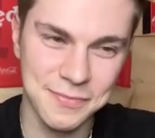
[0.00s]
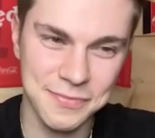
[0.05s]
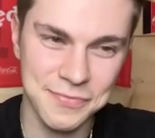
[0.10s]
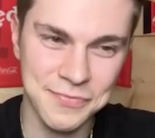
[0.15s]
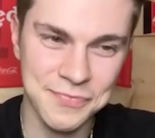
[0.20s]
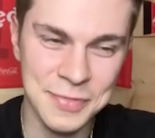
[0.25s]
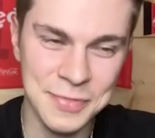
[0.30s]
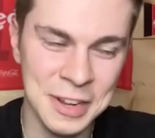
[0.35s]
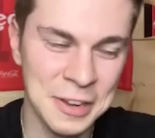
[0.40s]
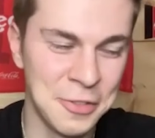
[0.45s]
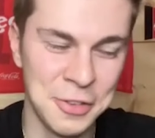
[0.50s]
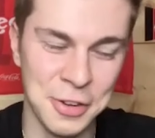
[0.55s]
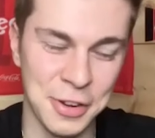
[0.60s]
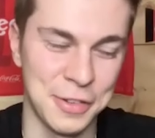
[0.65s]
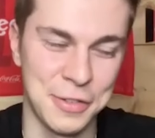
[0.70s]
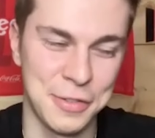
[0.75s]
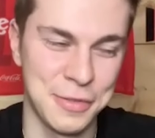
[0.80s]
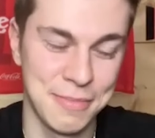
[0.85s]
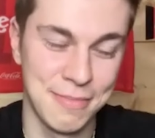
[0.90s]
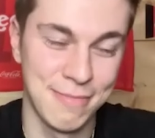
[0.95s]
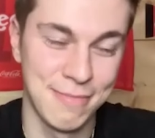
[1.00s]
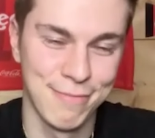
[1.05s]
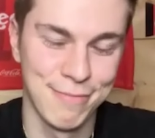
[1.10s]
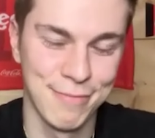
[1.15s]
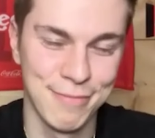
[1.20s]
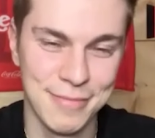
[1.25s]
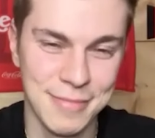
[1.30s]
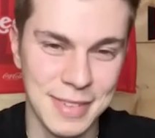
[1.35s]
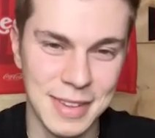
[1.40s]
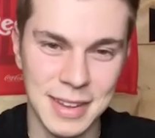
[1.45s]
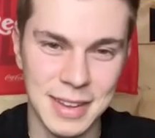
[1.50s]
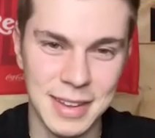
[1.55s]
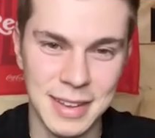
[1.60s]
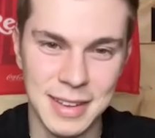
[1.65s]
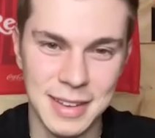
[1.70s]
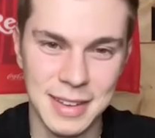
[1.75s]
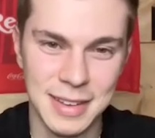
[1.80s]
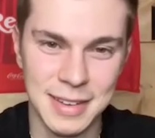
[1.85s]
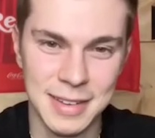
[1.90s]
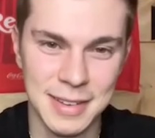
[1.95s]
I think the series will probably
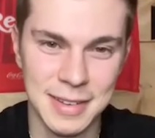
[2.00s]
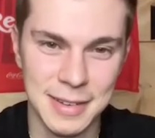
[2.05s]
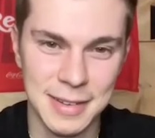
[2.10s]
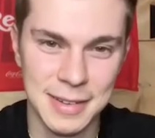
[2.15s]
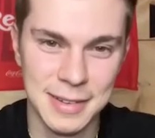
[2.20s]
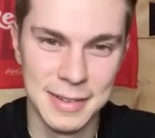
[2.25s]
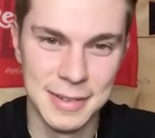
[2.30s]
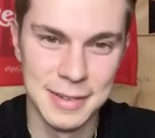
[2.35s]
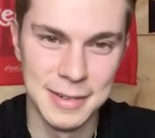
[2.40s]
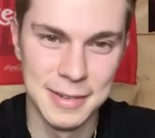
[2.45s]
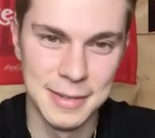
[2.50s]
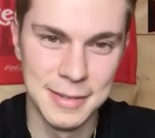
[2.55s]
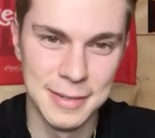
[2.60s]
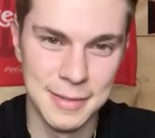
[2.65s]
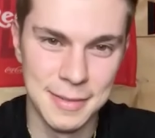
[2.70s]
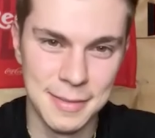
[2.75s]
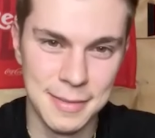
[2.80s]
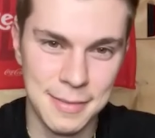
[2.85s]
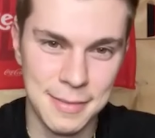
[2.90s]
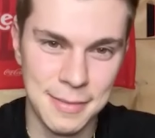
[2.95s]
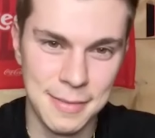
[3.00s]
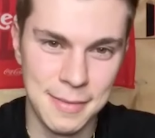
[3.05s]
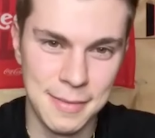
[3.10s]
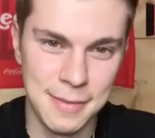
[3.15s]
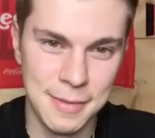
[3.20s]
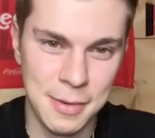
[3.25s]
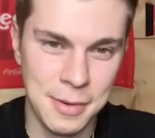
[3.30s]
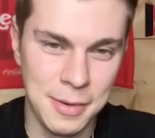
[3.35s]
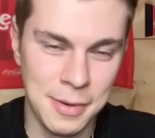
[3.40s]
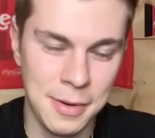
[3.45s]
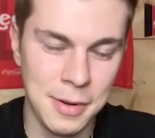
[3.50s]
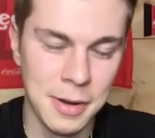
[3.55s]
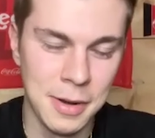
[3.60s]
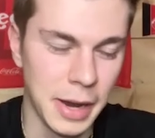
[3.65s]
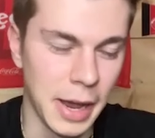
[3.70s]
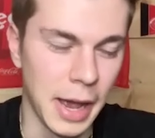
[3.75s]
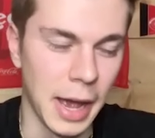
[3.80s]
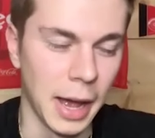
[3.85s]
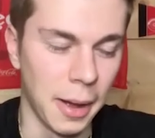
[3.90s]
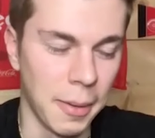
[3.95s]
run longer. Like I said, it's a
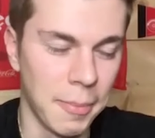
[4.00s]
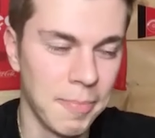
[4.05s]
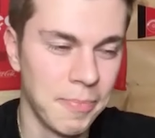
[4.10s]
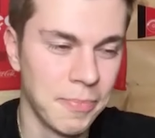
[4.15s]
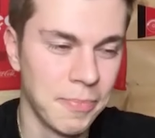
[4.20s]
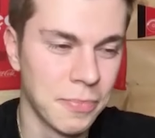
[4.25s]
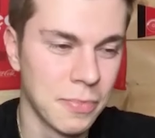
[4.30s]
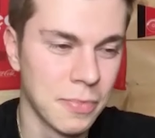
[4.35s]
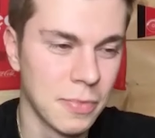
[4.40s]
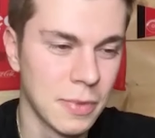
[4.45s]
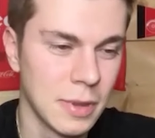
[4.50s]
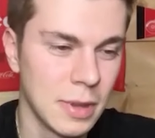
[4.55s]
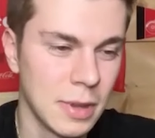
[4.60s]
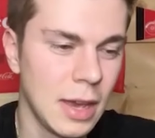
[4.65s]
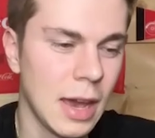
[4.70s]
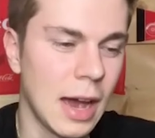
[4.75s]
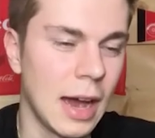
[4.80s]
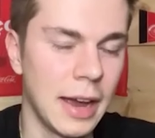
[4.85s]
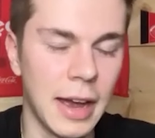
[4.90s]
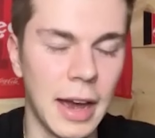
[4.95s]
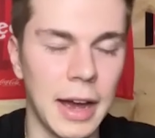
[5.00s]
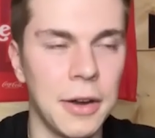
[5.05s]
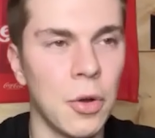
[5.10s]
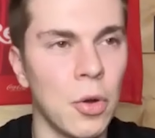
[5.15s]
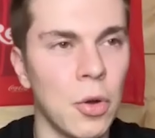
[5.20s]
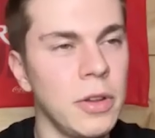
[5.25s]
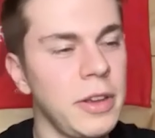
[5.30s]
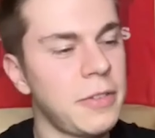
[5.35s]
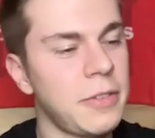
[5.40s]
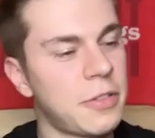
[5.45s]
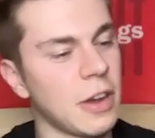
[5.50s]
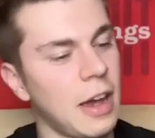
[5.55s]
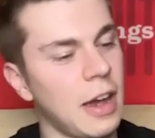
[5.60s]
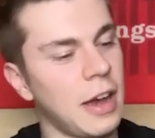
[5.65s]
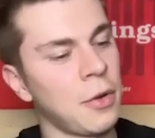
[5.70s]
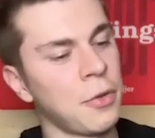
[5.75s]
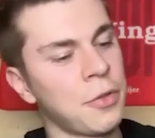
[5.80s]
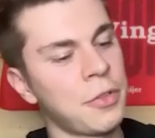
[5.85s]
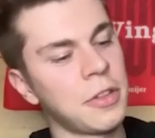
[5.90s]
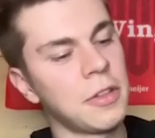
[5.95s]
bold yeah. statement in five. Yeah, but... yeah. No Leafs. I
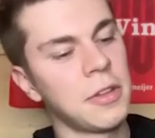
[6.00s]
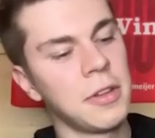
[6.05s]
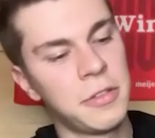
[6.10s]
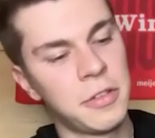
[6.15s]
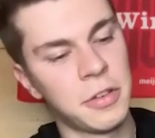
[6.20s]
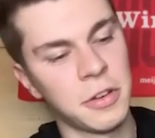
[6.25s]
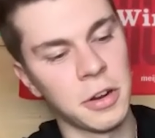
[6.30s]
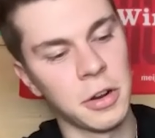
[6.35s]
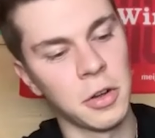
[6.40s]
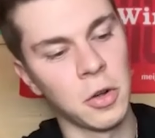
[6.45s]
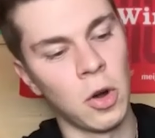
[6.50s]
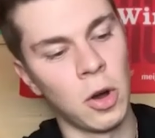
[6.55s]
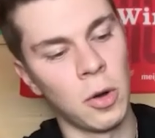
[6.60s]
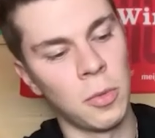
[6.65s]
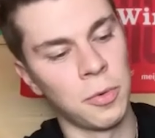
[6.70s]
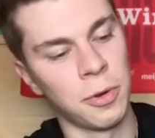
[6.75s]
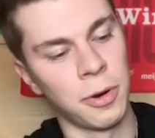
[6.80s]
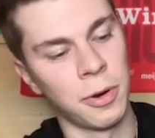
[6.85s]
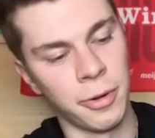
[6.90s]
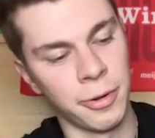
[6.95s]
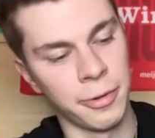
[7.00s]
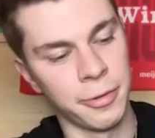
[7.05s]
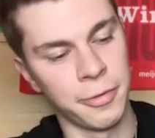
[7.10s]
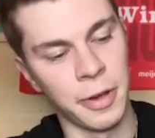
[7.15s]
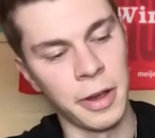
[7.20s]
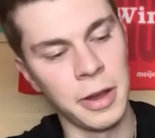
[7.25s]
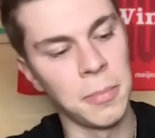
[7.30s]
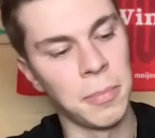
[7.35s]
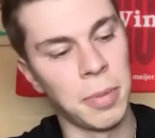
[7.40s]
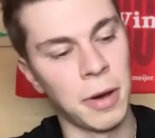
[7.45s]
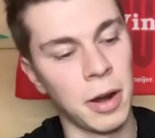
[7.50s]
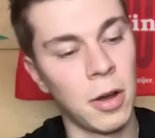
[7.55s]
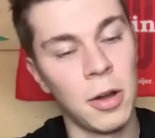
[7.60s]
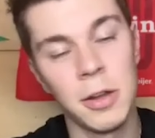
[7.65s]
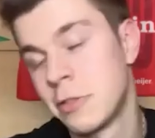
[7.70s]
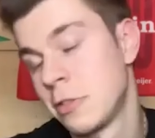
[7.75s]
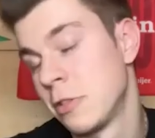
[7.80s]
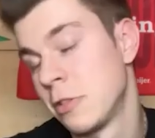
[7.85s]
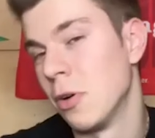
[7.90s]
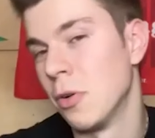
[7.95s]
don't think the Leafs are going to go up without a fight. But
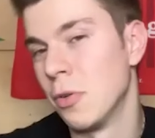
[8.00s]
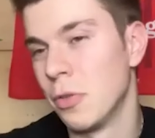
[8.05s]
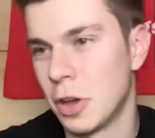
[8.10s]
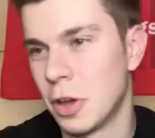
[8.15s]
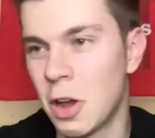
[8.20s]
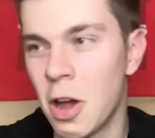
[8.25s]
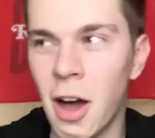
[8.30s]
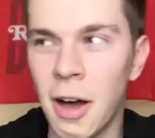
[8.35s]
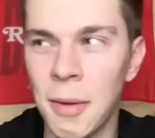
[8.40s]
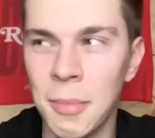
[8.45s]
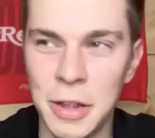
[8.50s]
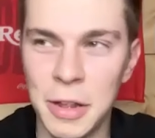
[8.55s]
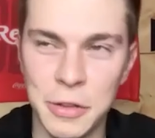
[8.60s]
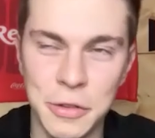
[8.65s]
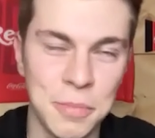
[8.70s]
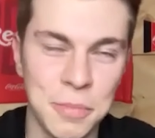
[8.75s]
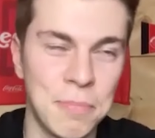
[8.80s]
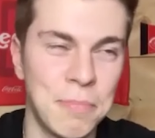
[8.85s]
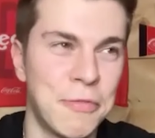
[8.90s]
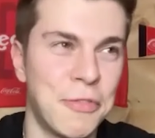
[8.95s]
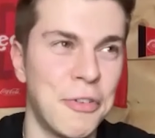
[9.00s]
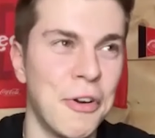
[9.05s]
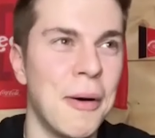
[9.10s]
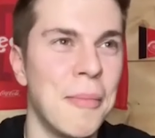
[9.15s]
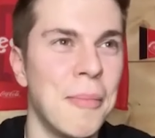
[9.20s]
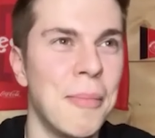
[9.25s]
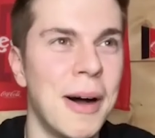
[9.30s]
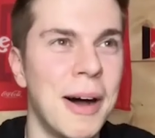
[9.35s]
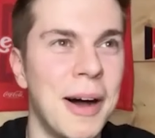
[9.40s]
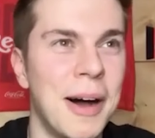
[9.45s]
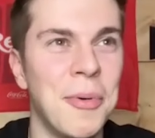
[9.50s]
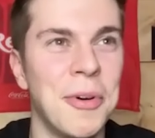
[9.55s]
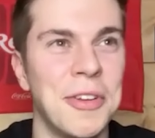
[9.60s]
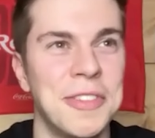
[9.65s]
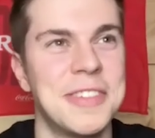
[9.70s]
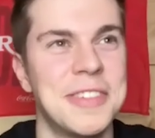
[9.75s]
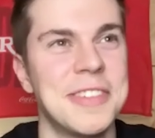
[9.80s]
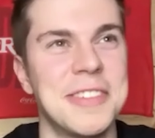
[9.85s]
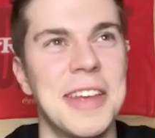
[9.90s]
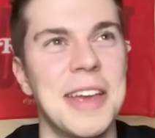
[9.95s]
also the comments. From uh,
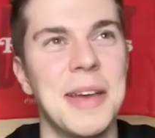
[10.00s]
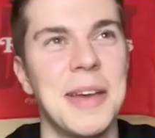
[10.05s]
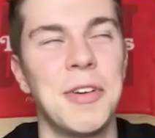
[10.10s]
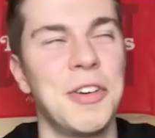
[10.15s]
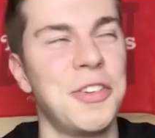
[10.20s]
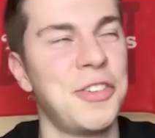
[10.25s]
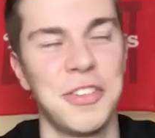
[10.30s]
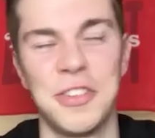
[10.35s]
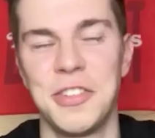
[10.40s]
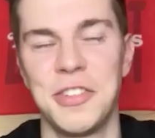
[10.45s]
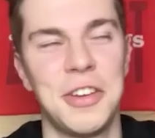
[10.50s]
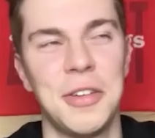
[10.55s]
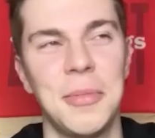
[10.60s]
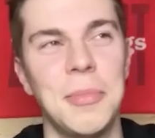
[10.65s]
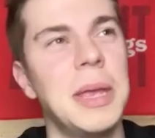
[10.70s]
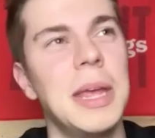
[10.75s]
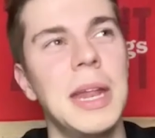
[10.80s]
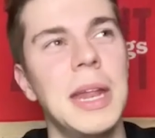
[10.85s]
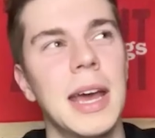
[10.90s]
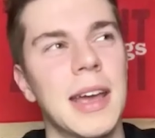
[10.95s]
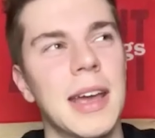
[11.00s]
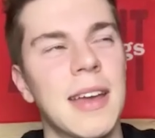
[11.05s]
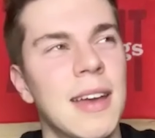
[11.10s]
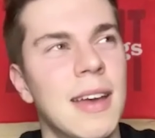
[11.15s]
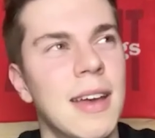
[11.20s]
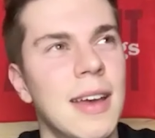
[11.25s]
what's his name are just comedic.